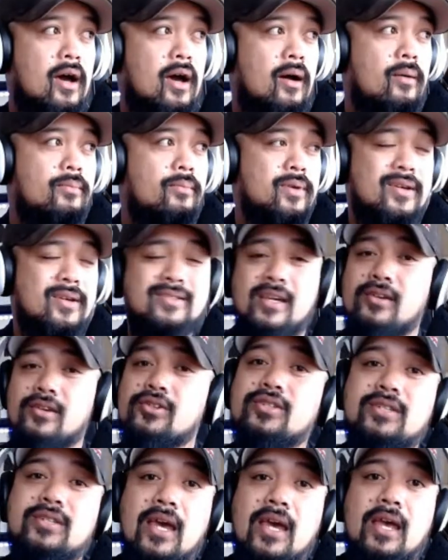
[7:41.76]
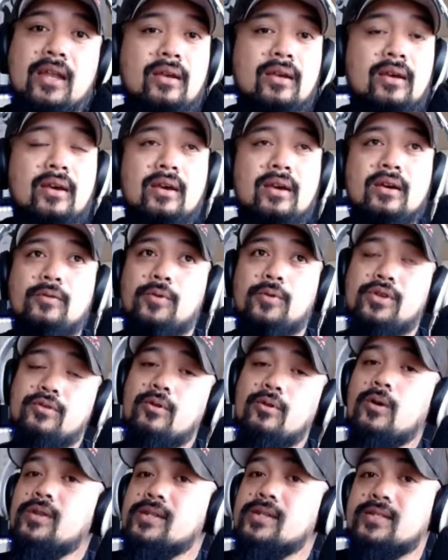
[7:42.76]
because I understand when you
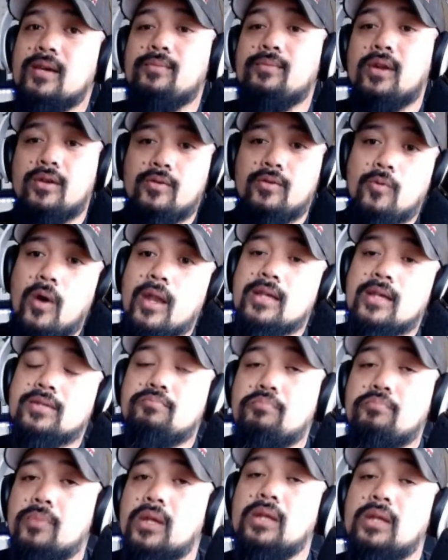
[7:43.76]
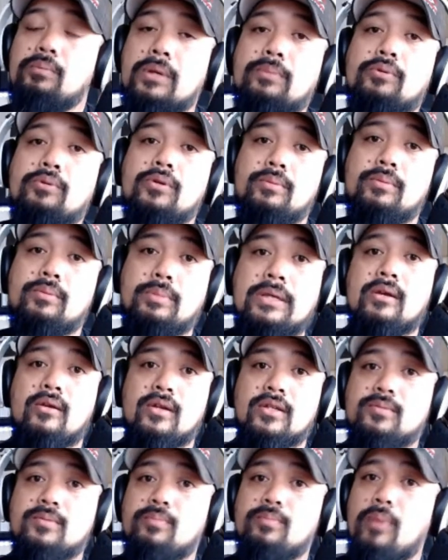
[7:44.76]
hold a seminar, you want as many people to be
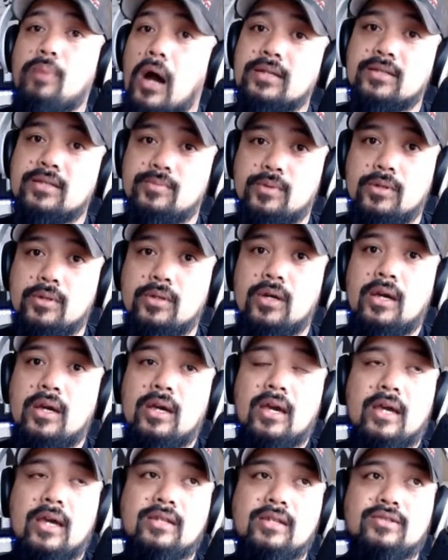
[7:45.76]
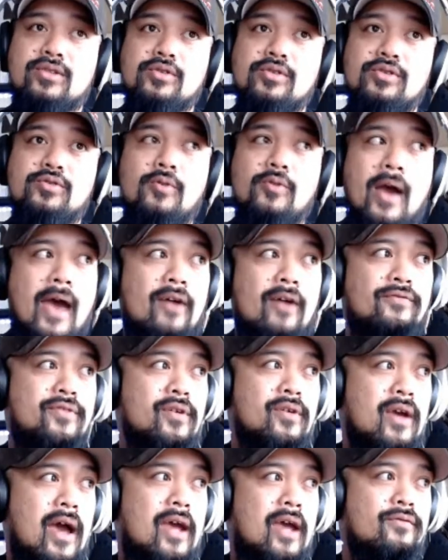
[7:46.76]
there as possible. And so you have to
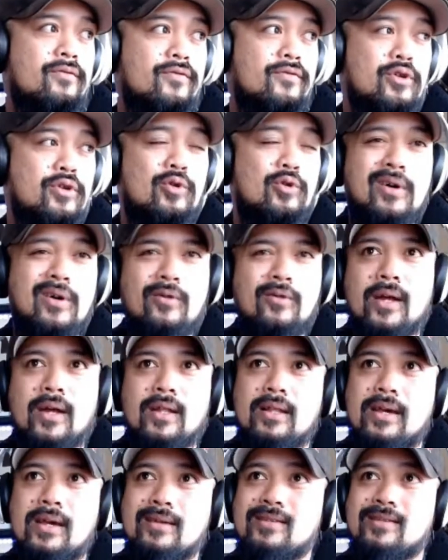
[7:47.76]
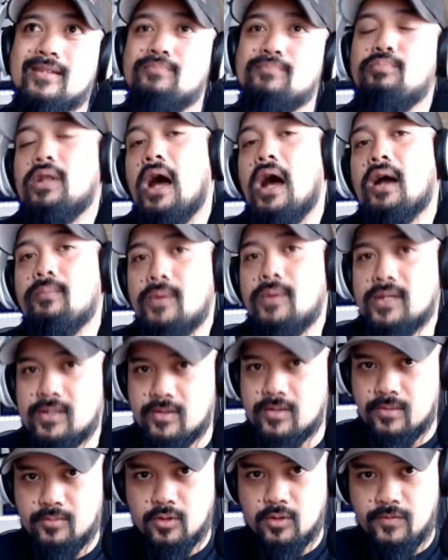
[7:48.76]
kind of do what like these
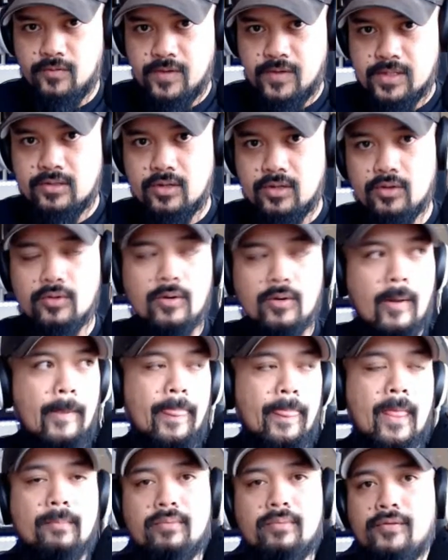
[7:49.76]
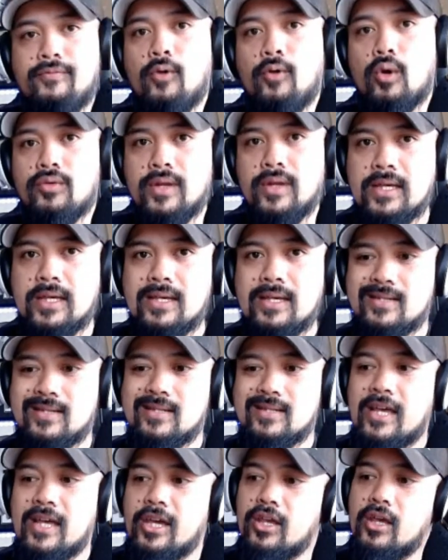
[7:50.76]
blockbuster movies do before release,
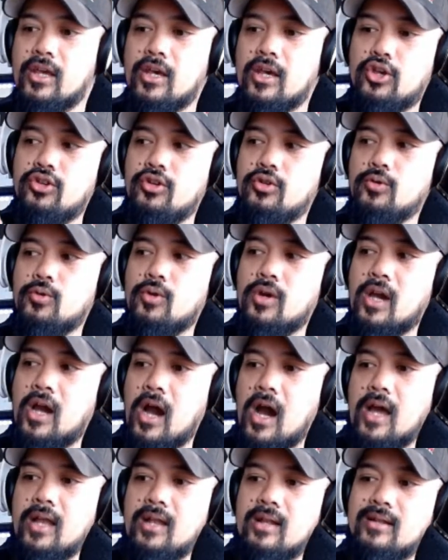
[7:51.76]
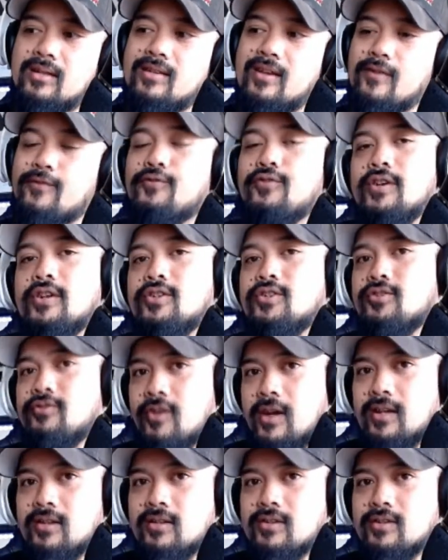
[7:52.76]
is like you cut different
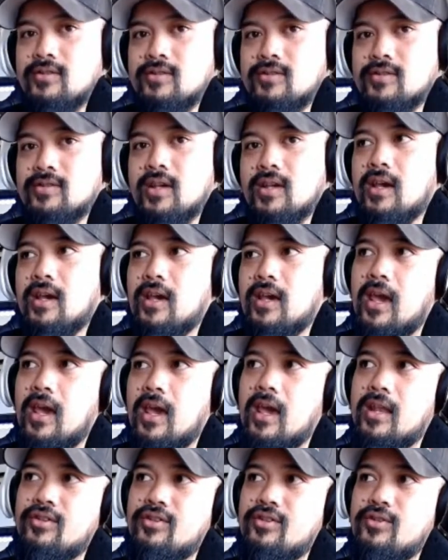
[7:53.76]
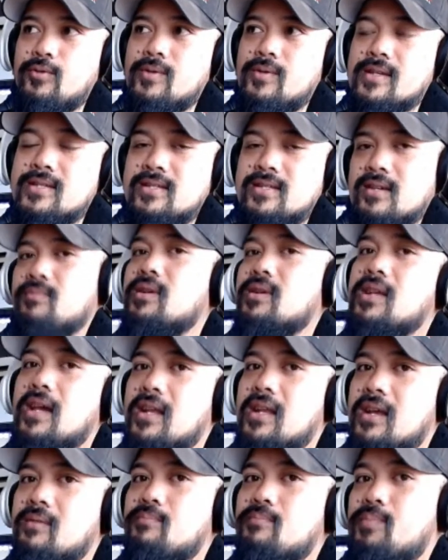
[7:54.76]
trailers and you
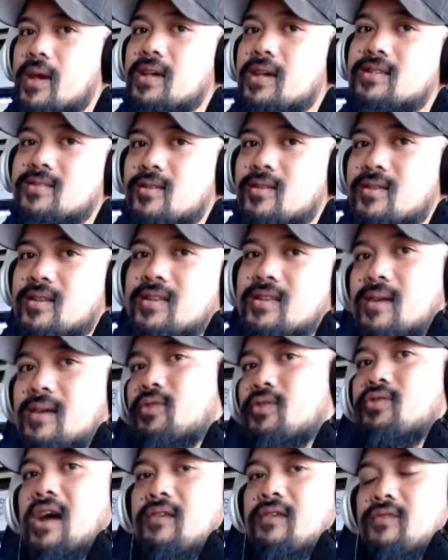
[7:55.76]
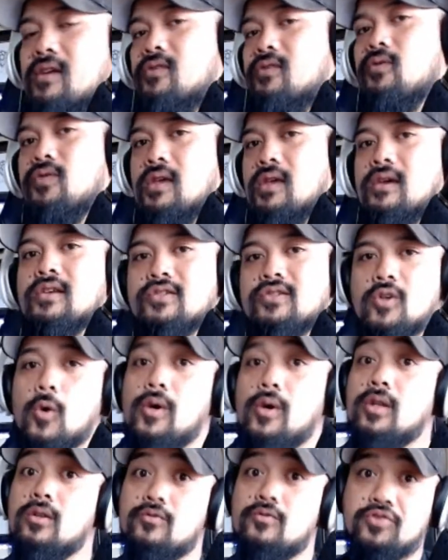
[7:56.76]
disseminate it based on the demographic you think it's
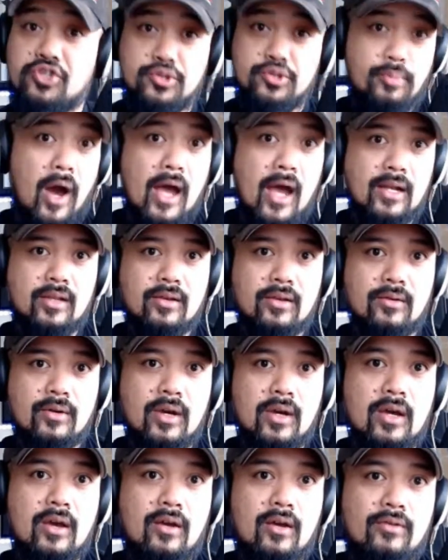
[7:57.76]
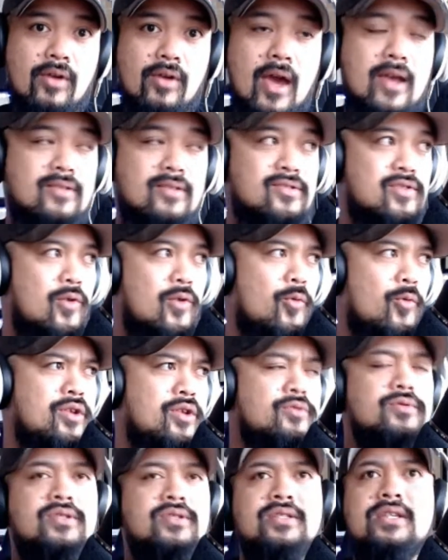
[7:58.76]
going to respond to, right? So when
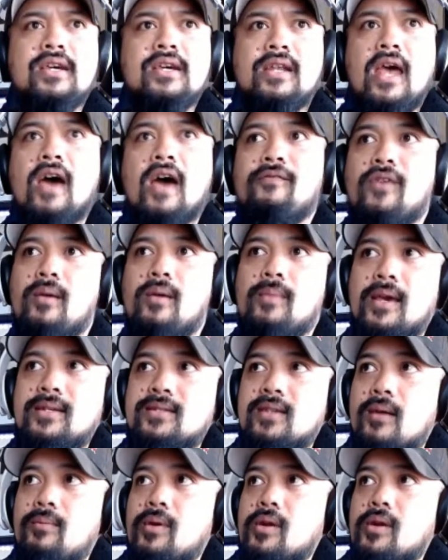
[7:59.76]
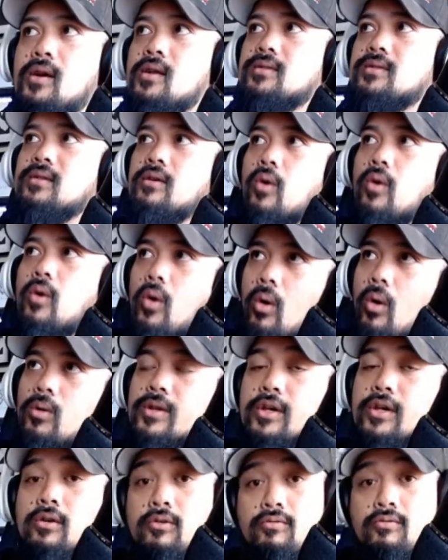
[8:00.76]
you see an FMA seminar, it's like,
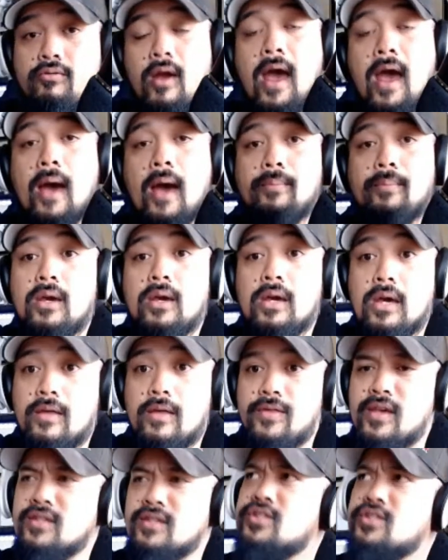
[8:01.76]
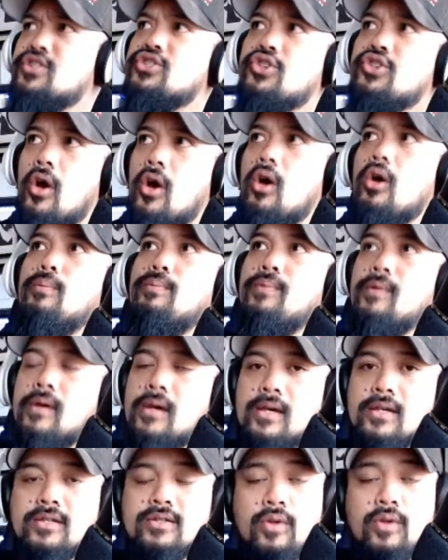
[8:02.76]
holy crap, the scope
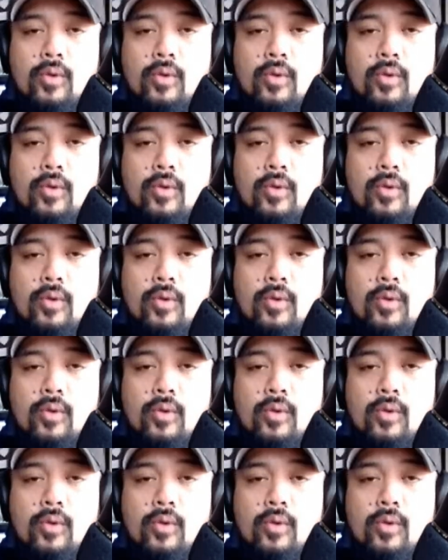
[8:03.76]
is